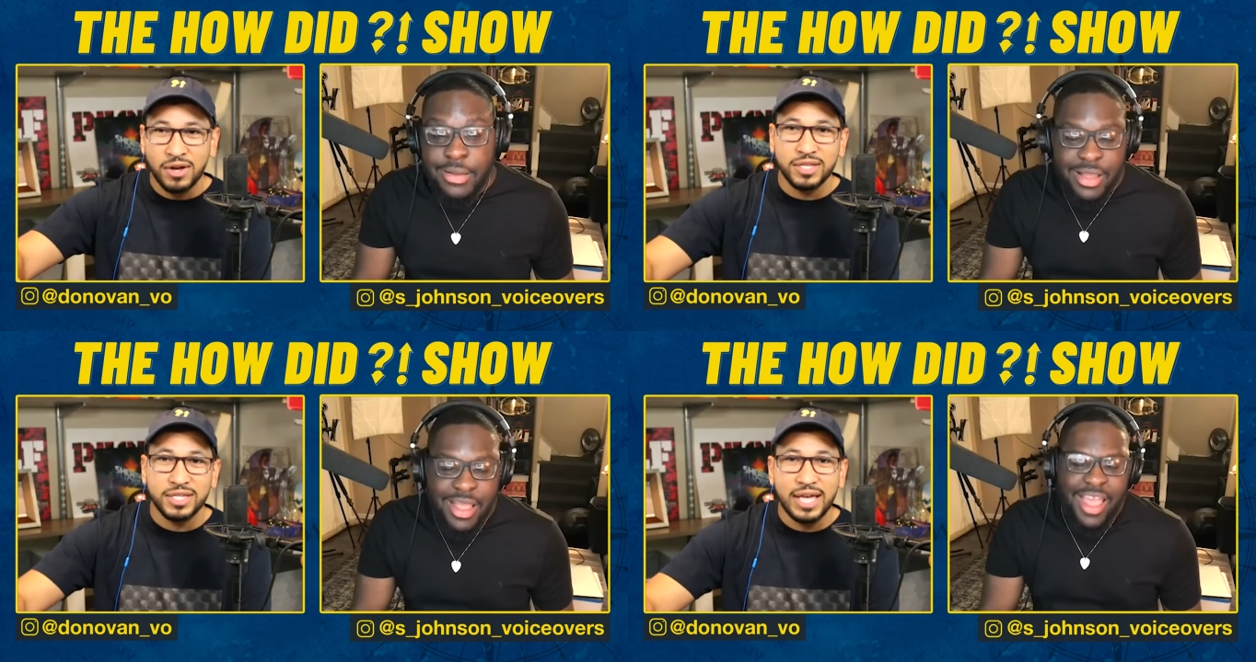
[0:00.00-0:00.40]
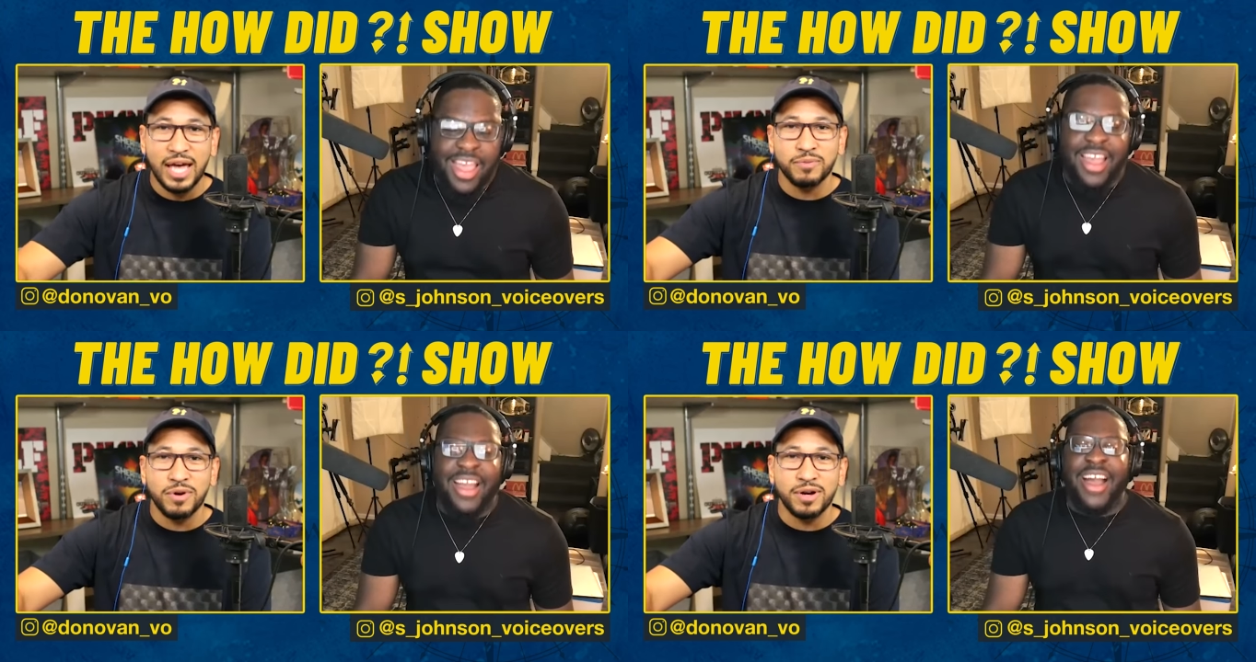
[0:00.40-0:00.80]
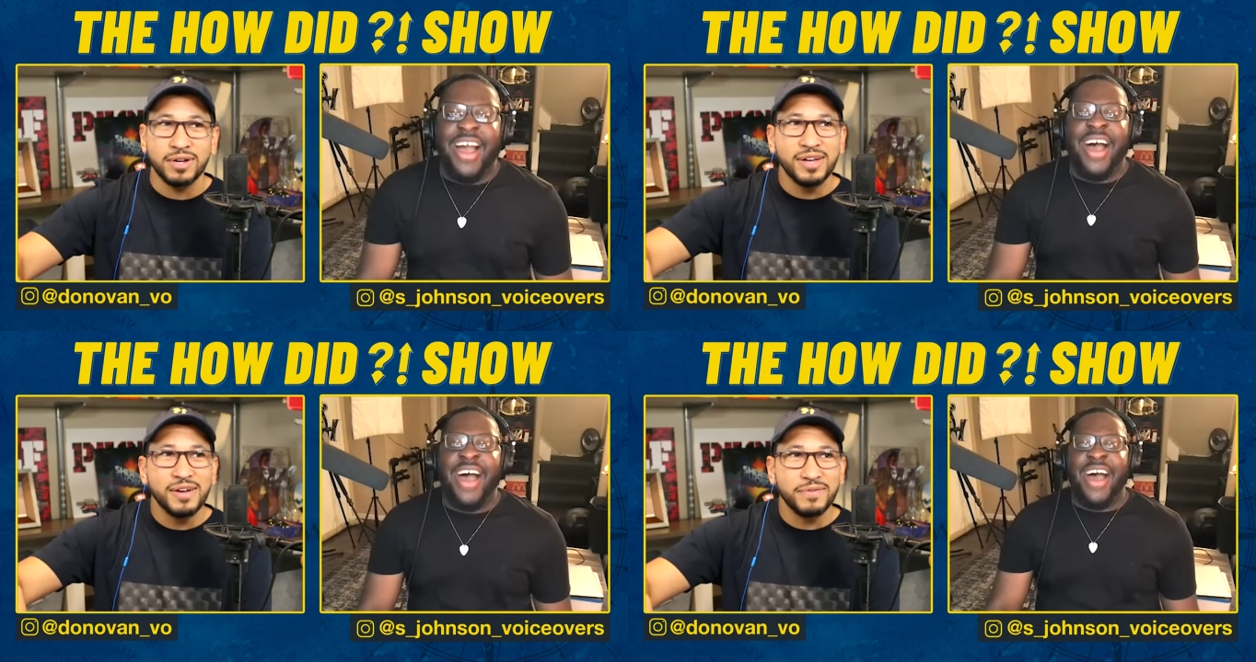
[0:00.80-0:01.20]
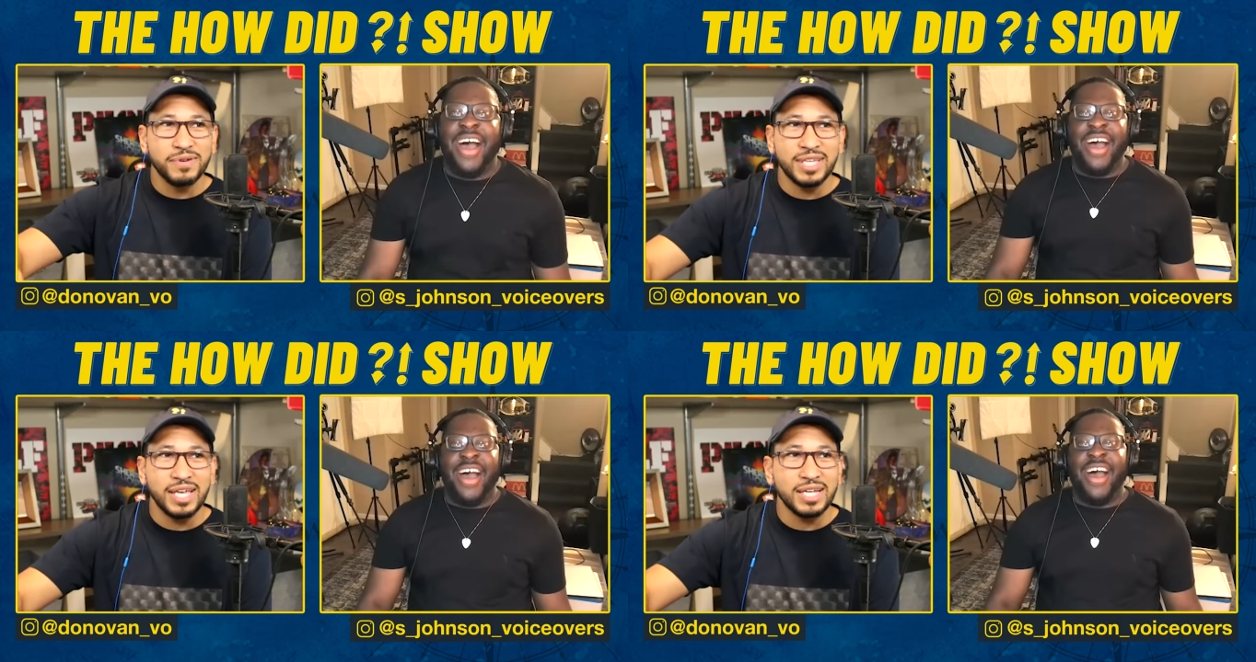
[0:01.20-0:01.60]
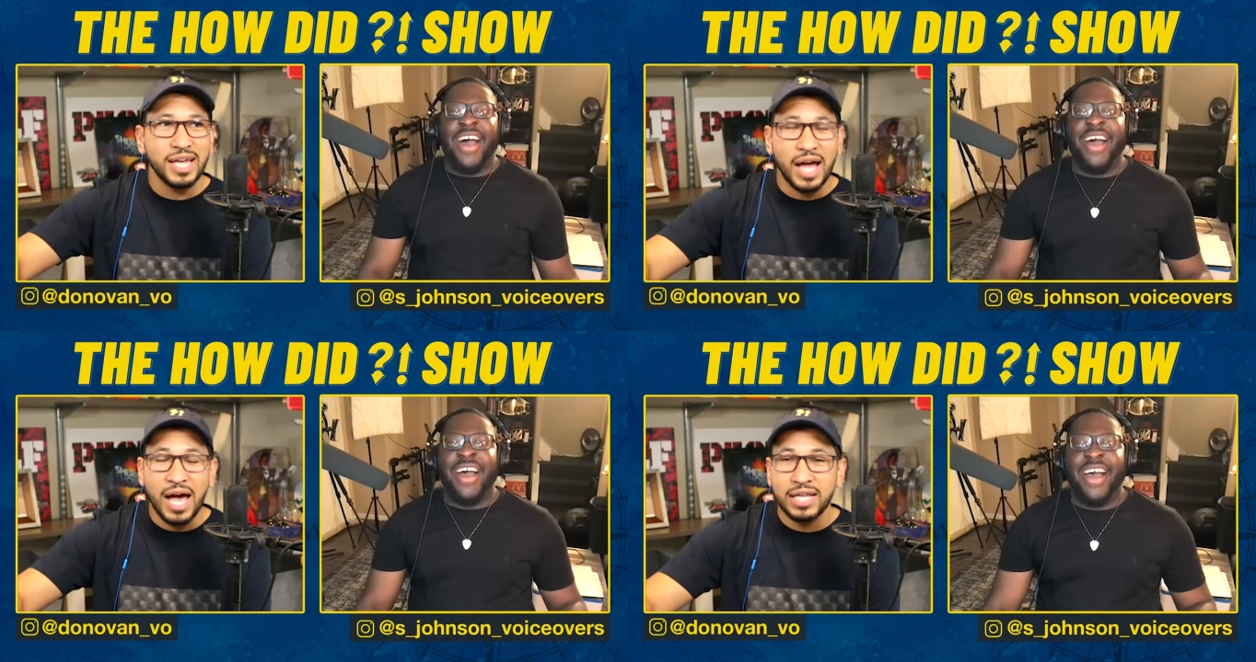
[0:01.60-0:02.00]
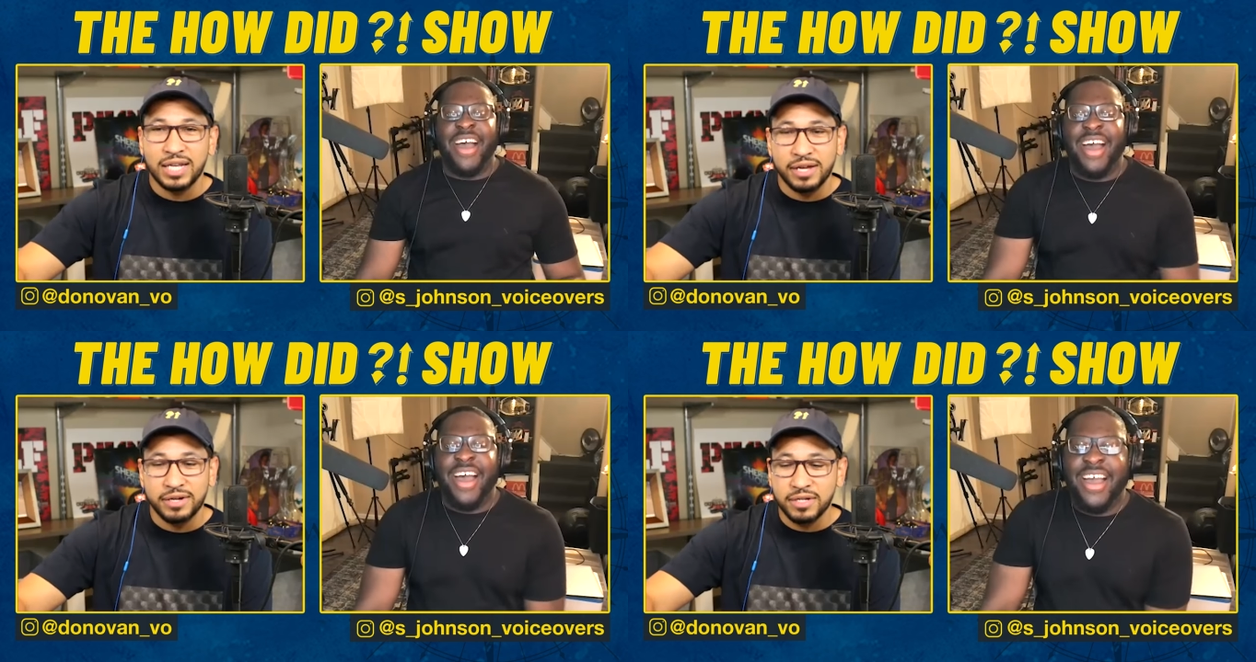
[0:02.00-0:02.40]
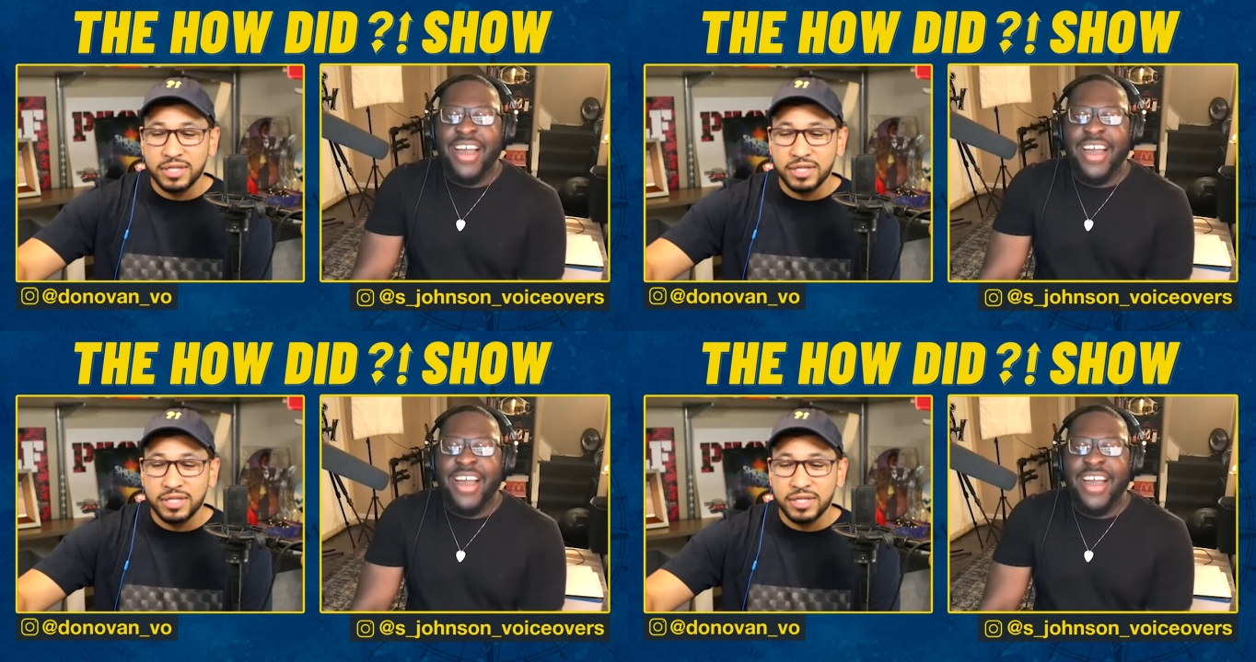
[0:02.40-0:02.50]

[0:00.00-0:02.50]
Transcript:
Speaker 1: on the sidewalk for taking like eyeliner.